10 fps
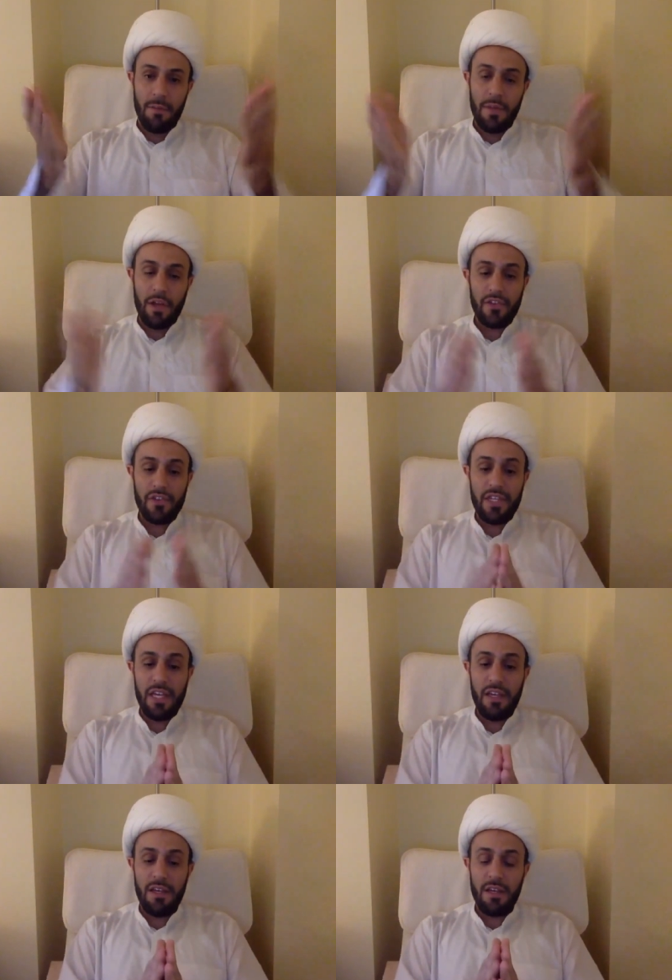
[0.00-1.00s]
Because
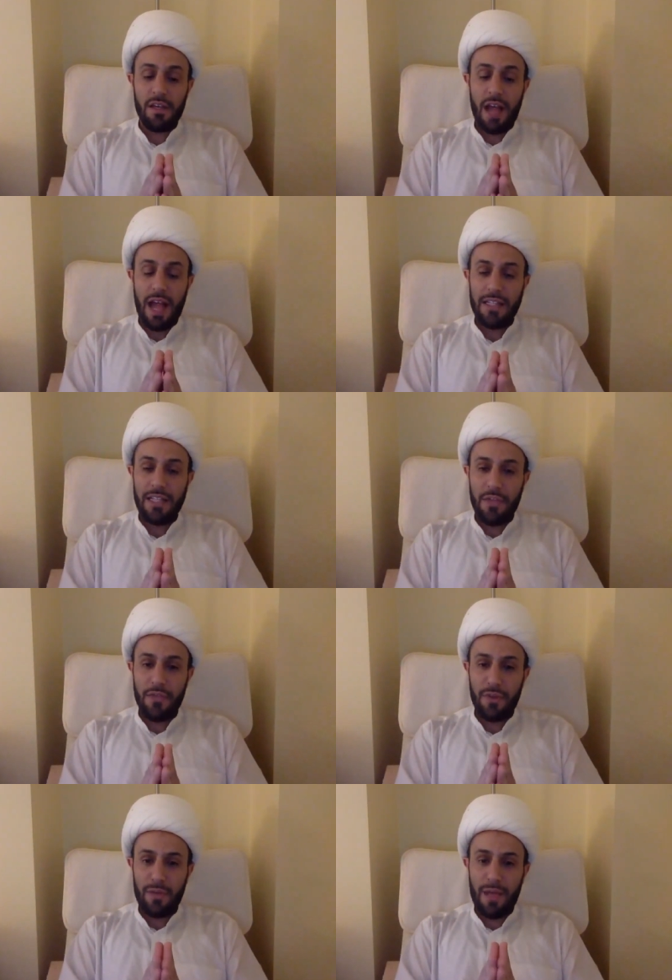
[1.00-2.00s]
the hadith
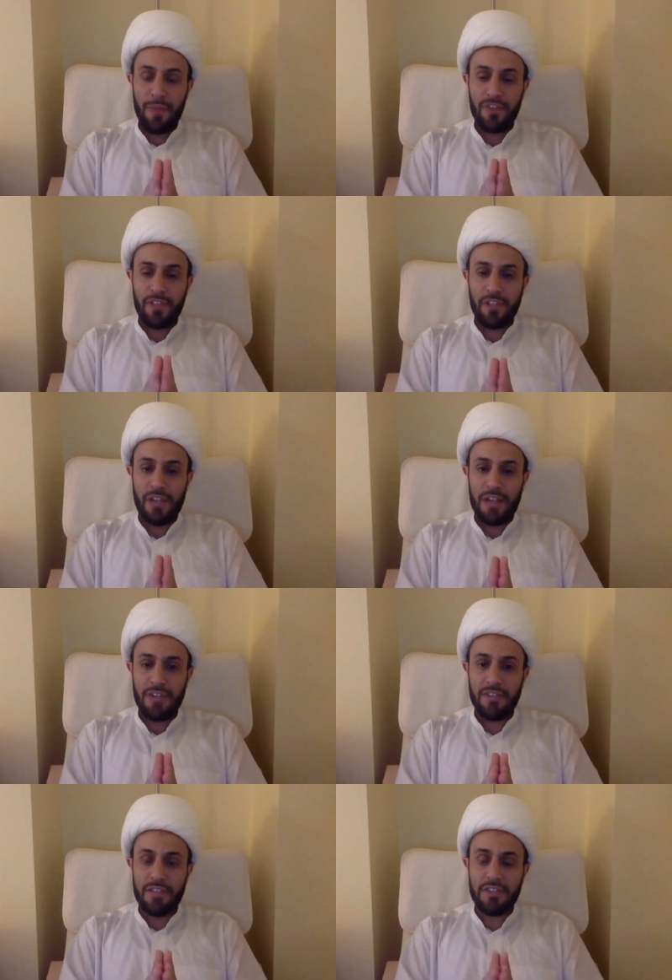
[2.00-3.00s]
from Imam al-Sajjad
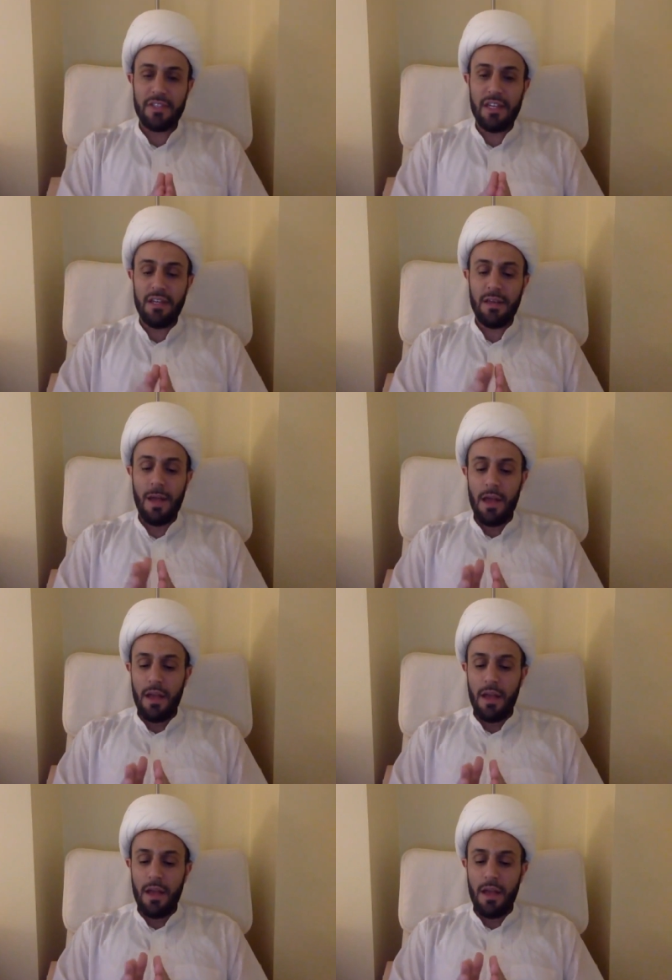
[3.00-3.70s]
says the